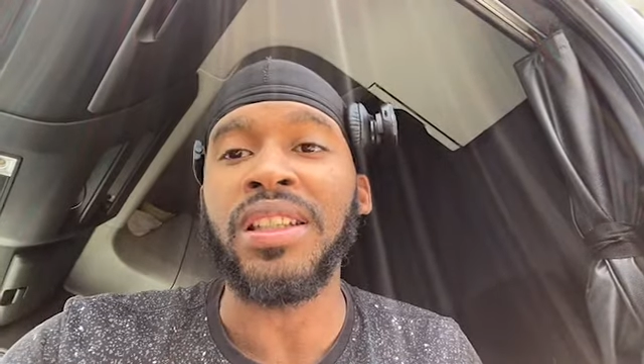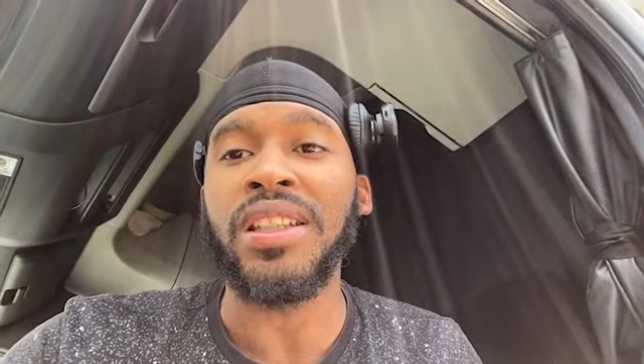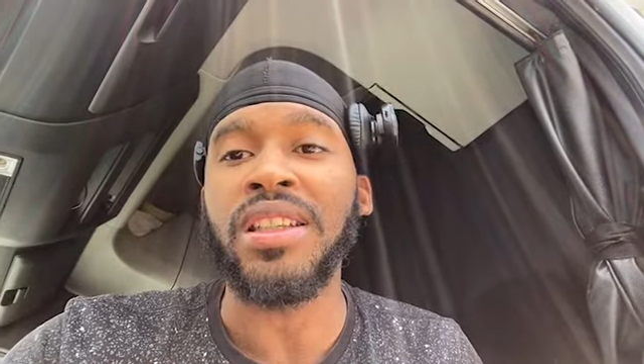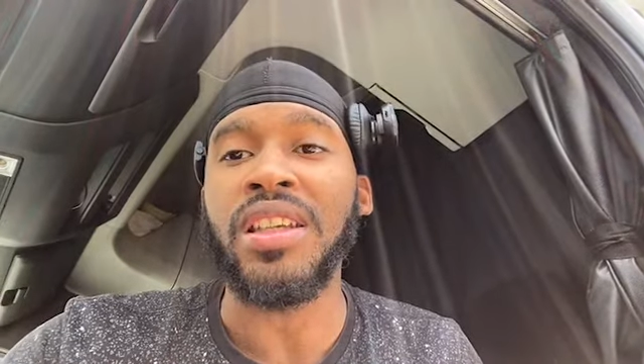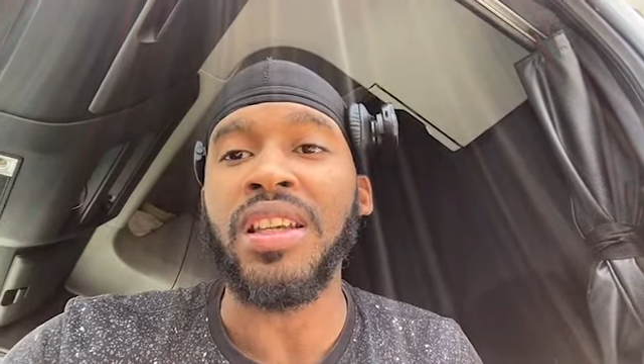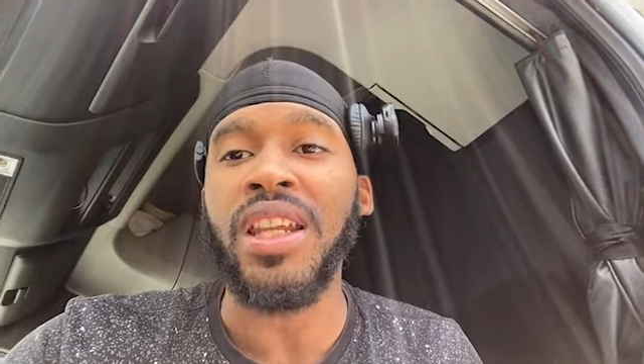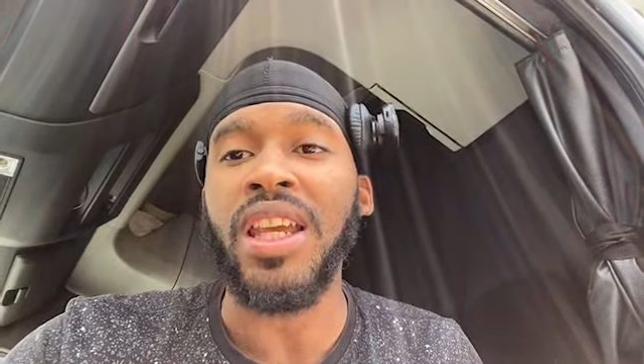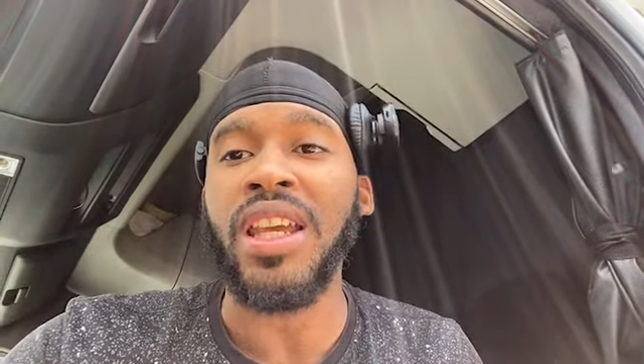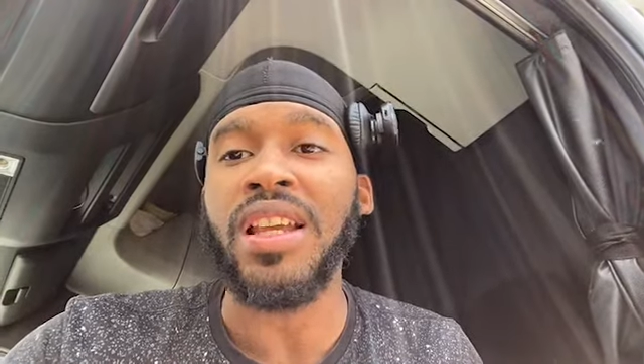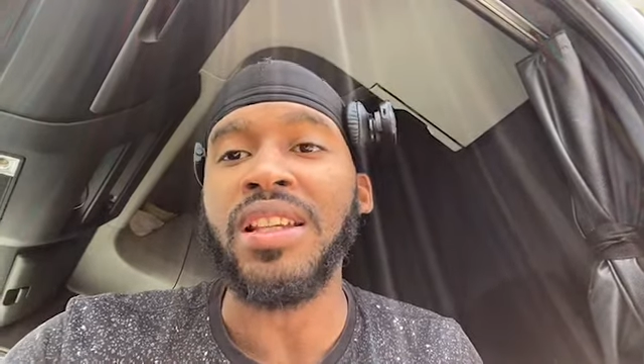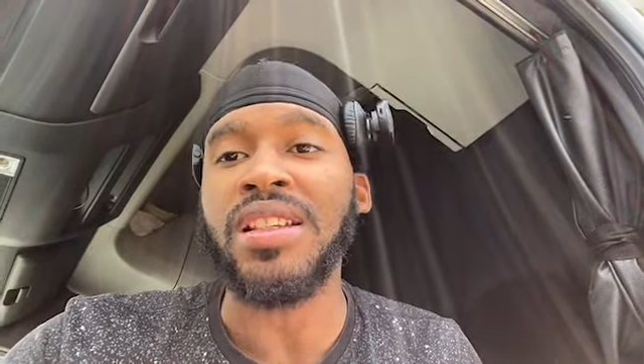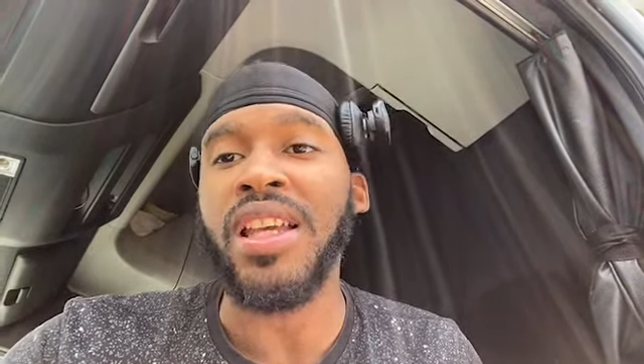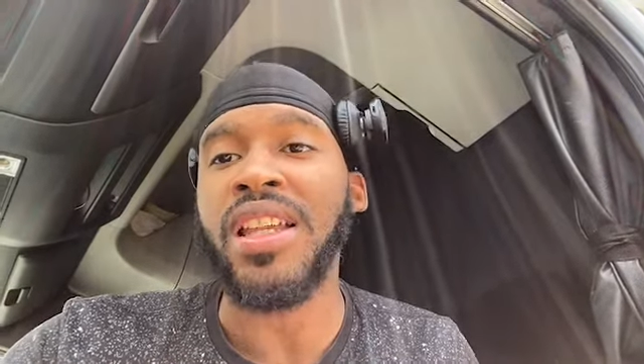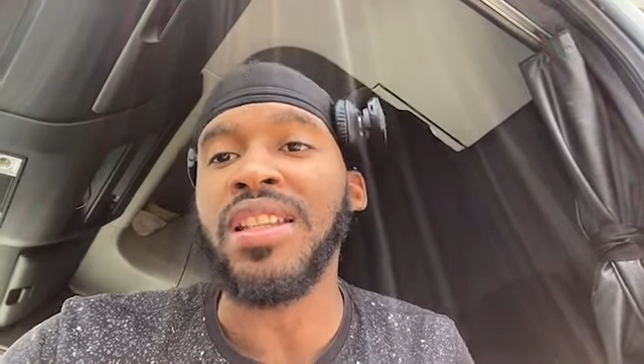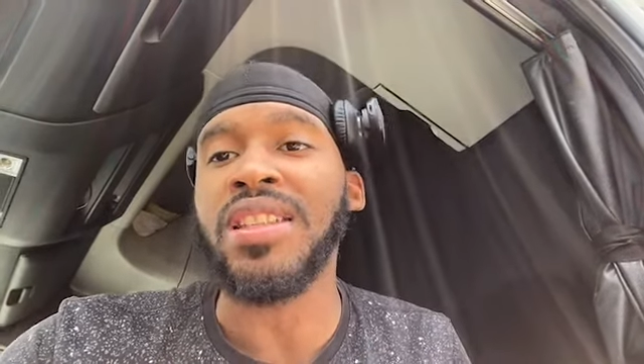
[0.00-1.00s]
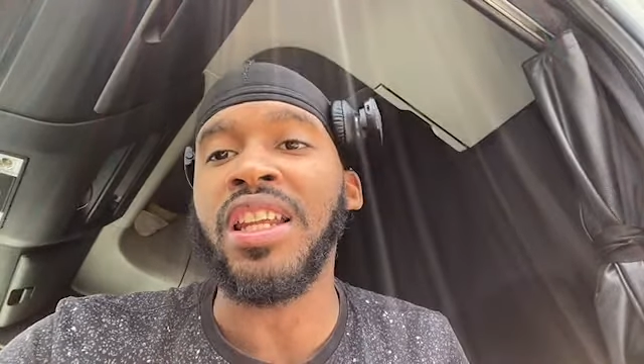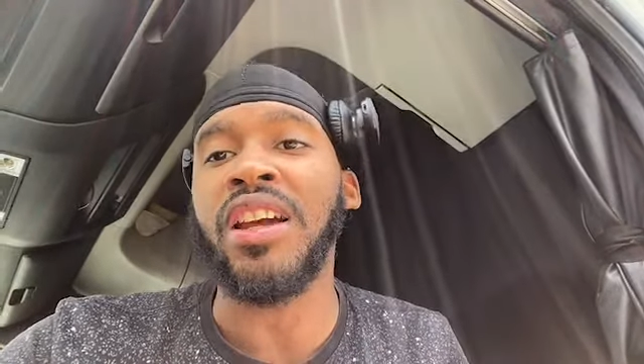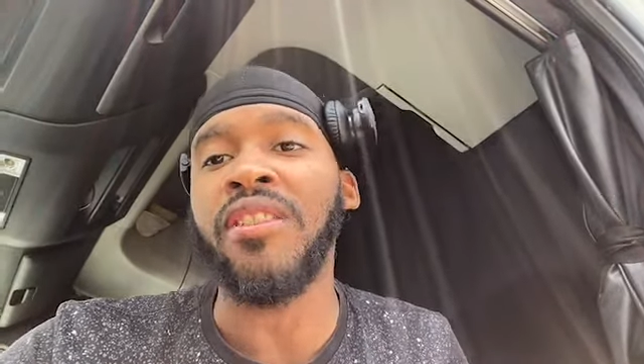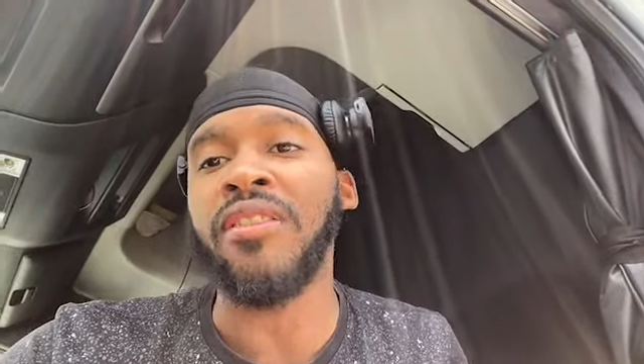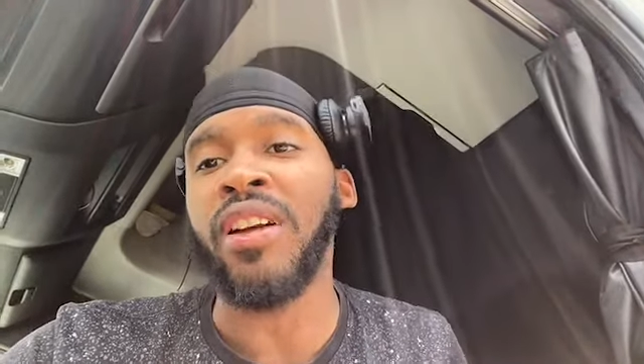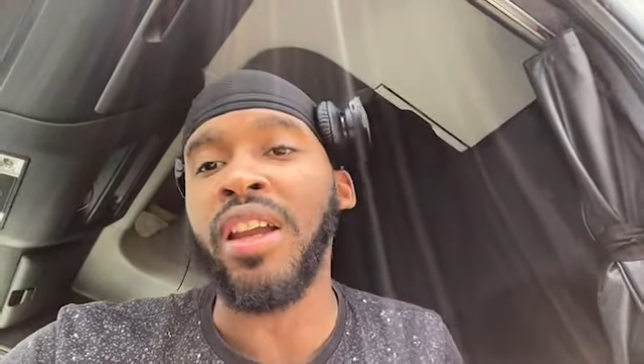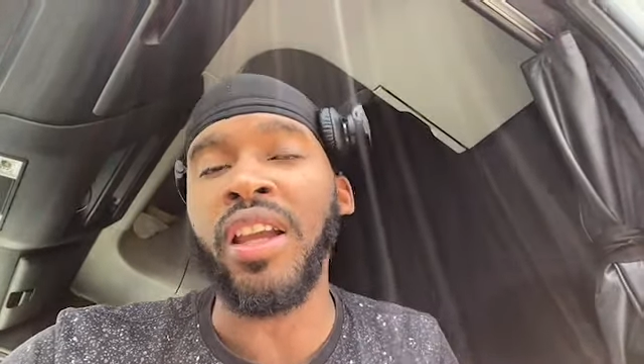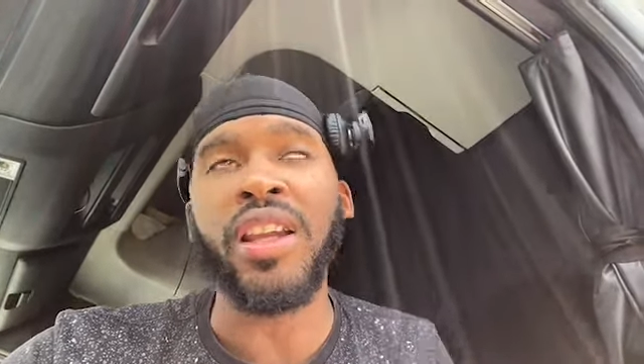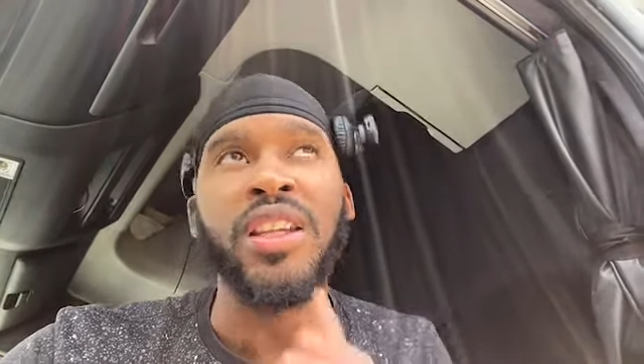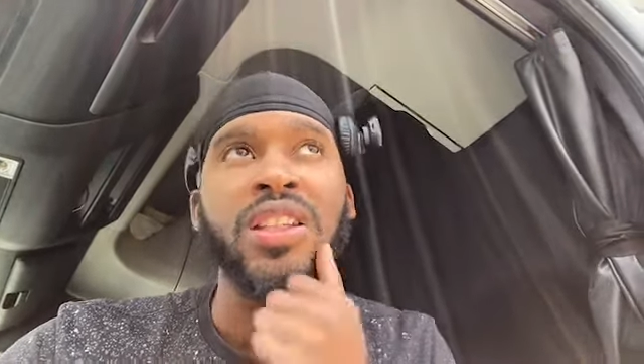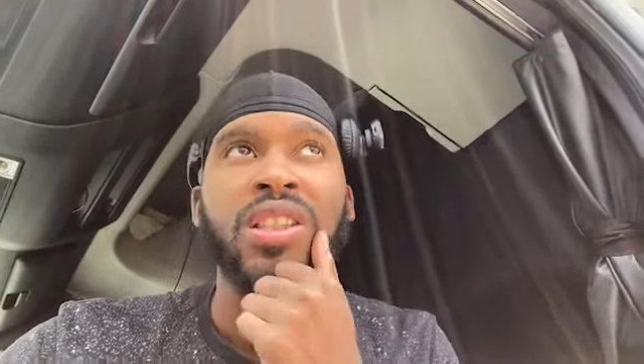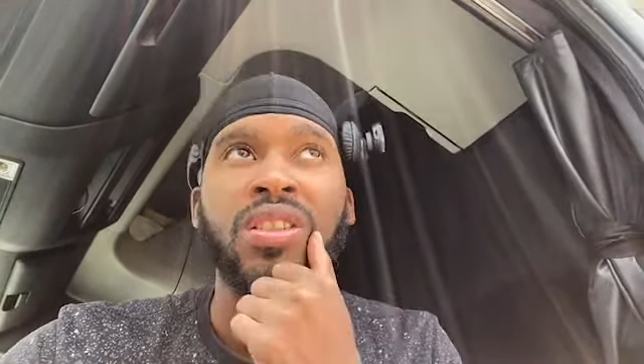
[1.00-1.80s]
today is that it's not raining.